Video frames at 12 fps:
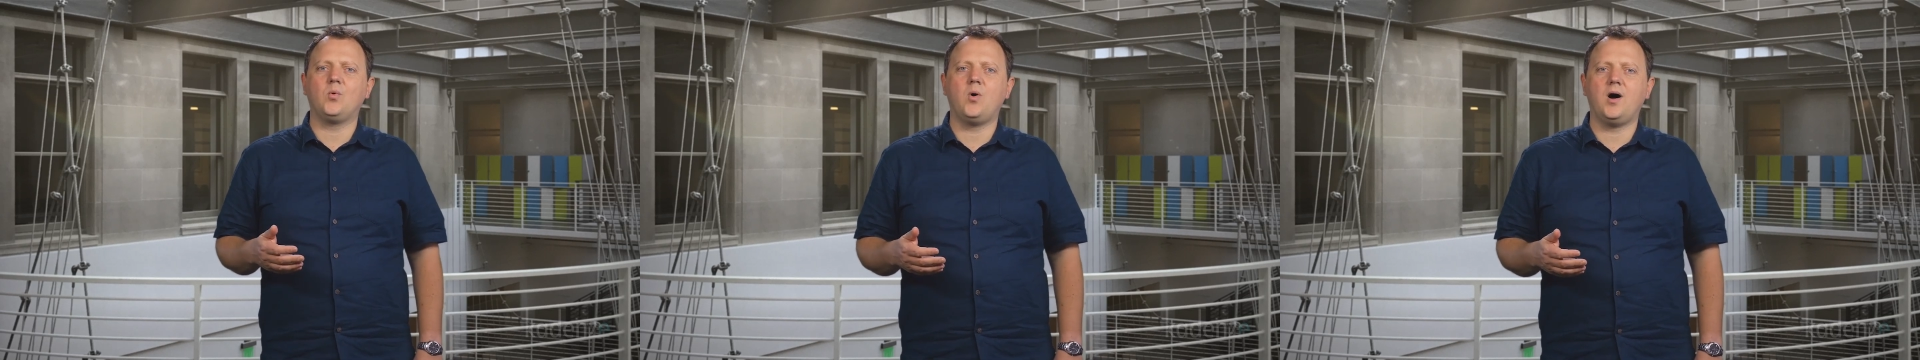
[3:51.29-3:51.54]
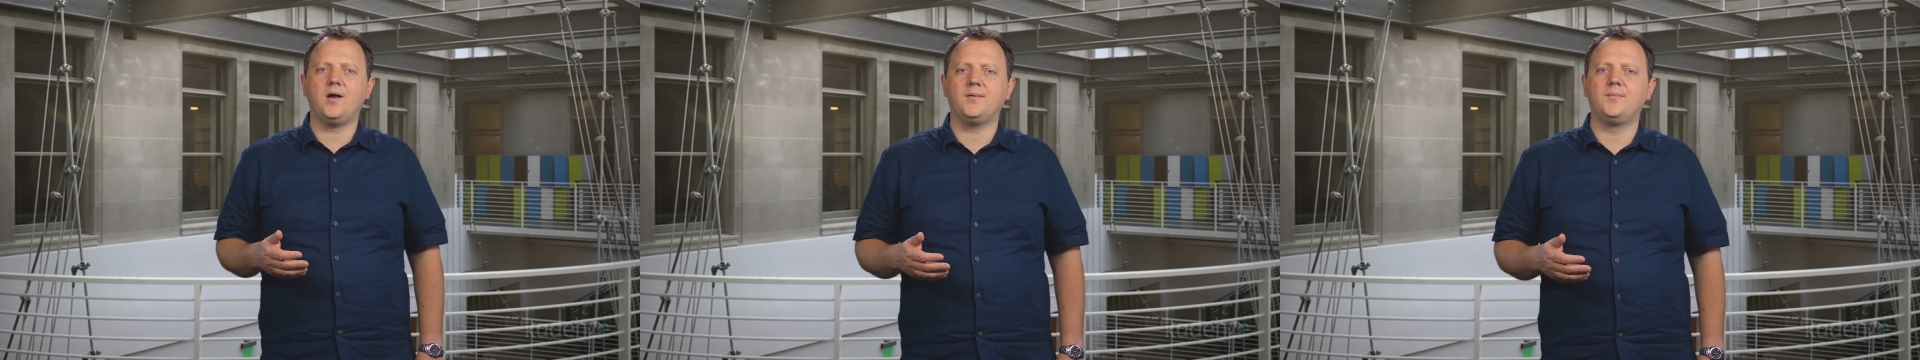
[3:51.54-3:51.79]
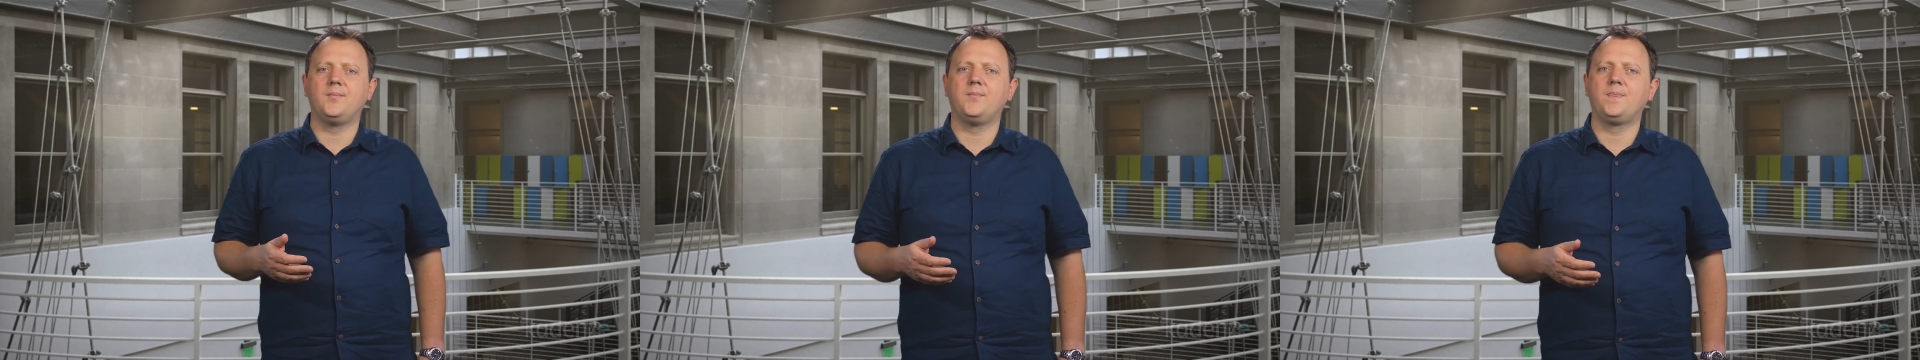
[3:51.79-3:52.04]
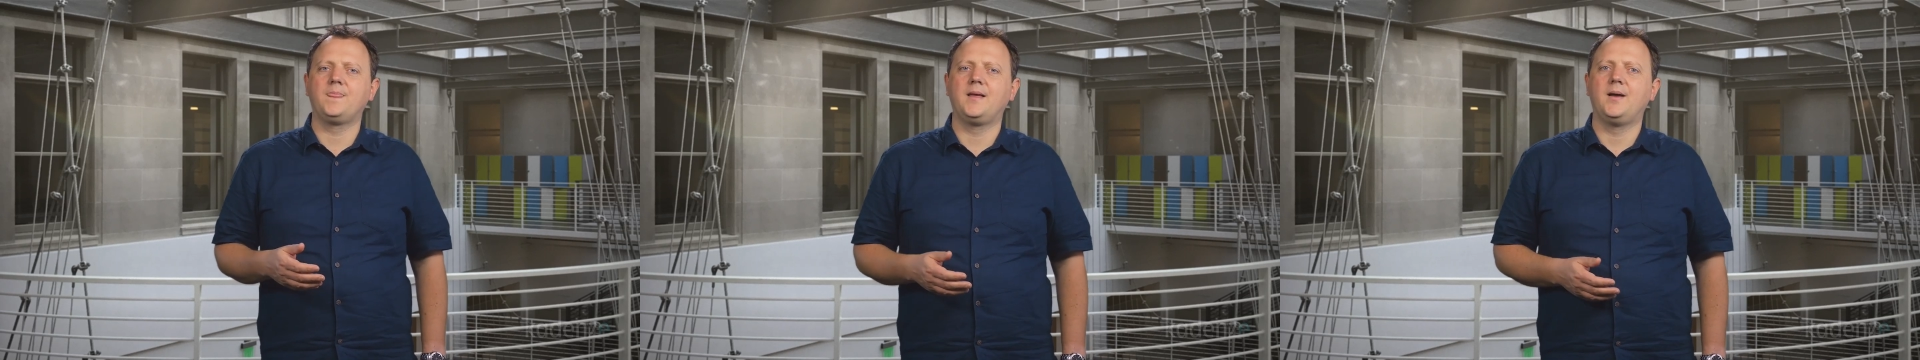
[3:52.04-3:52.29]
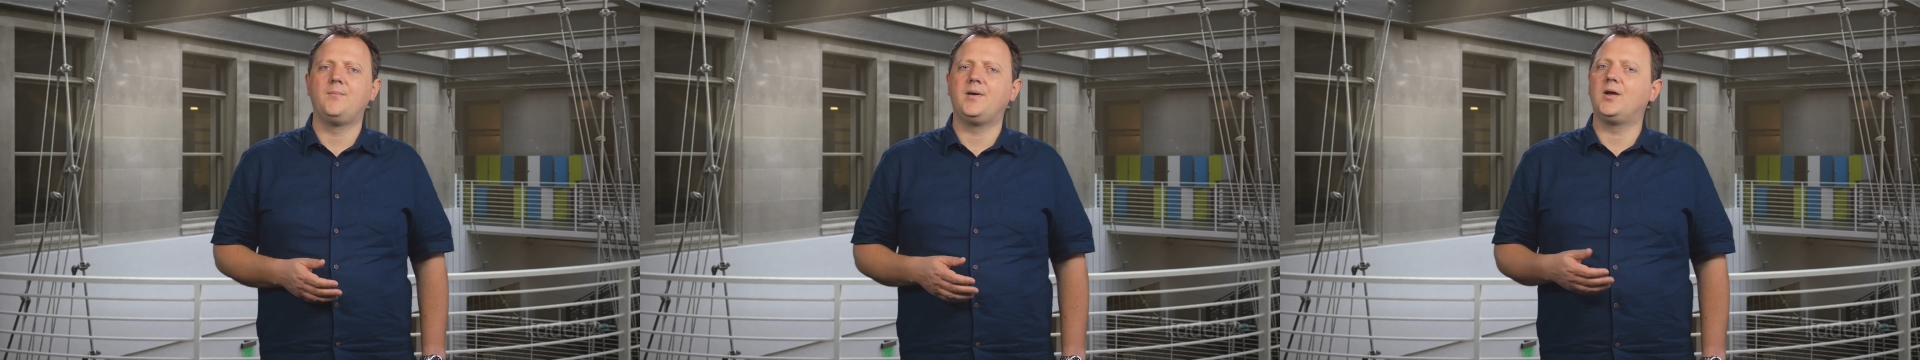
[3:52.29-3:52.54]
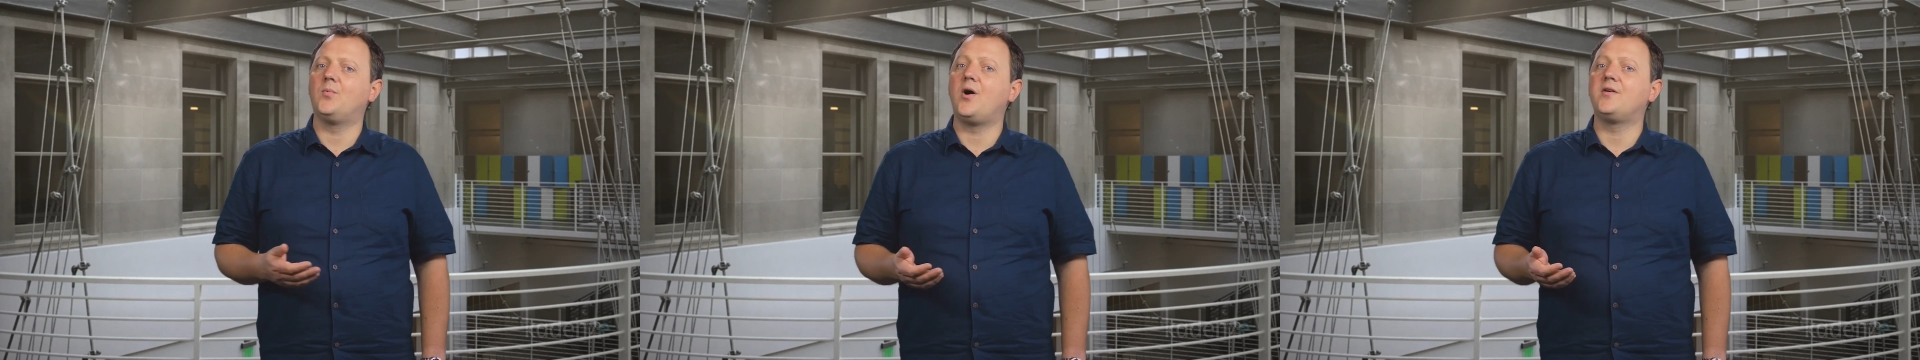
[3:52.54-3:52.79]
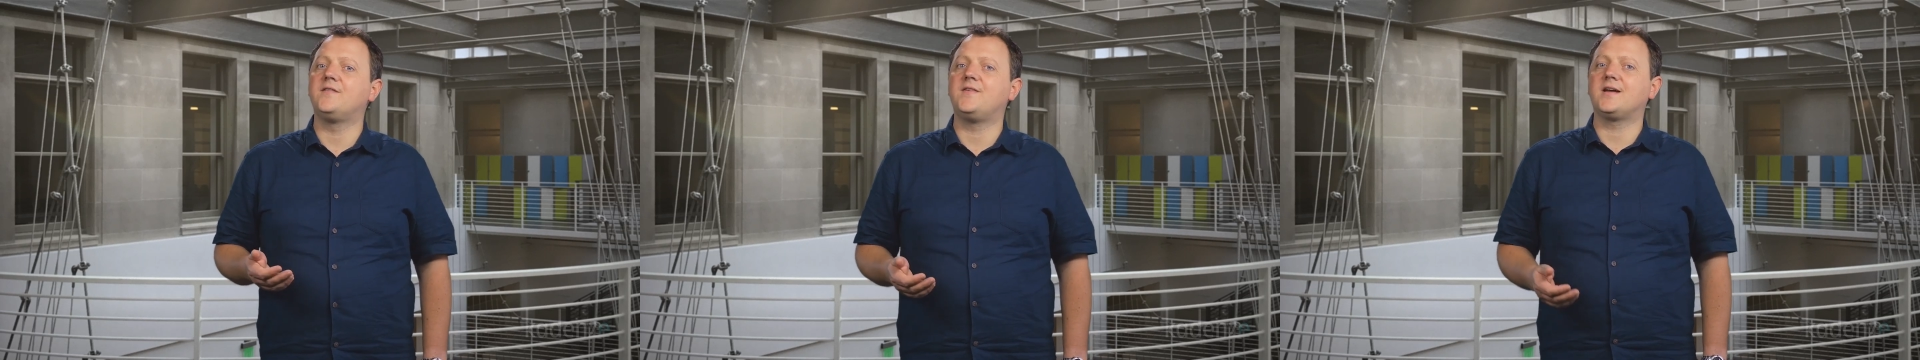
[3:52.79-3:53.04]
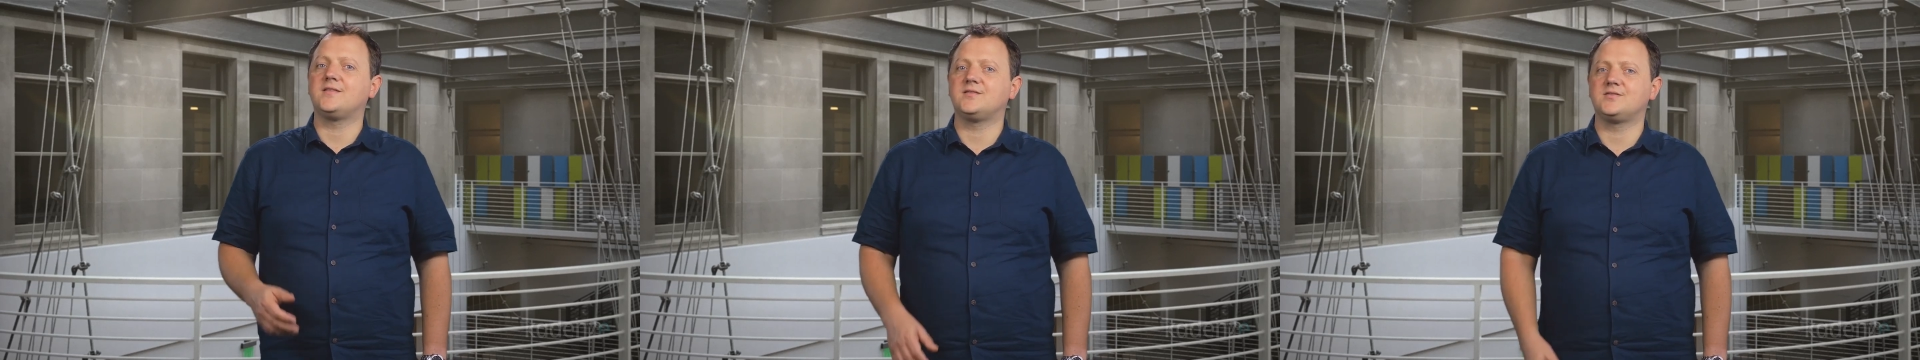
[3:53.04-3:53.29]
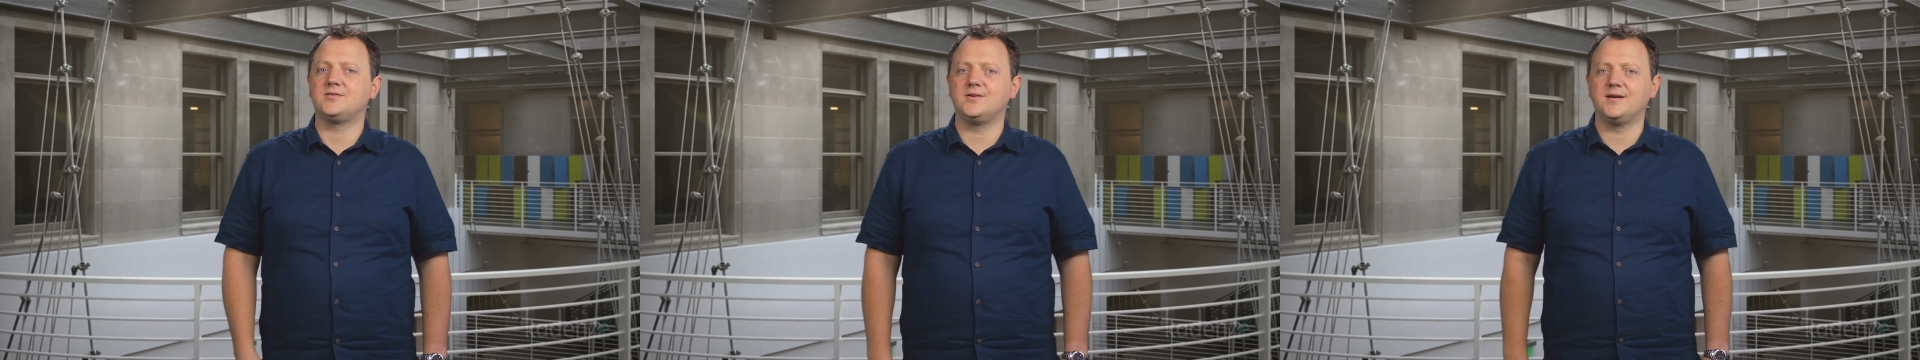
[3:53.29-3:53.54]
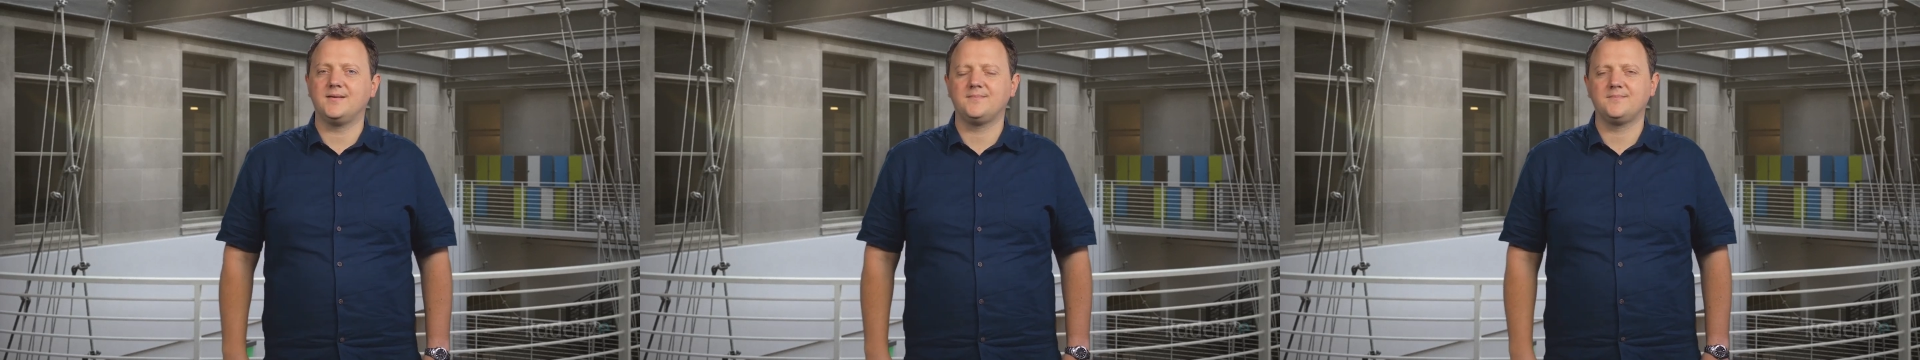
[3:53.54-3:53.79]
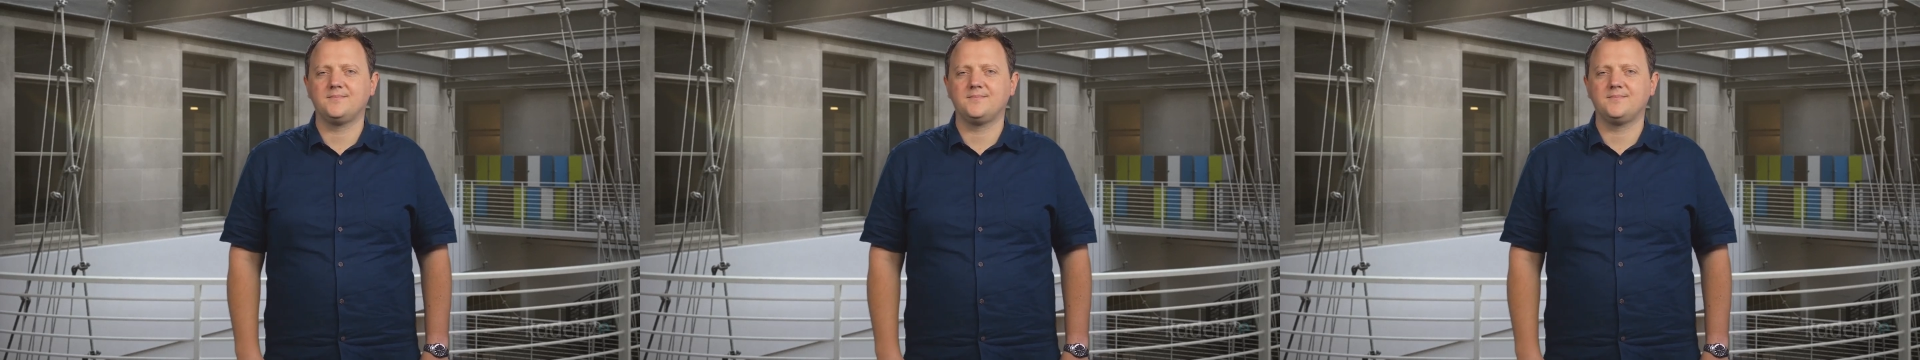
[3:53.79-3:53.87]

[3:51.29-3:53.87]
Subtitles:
want, but it won't affect the story.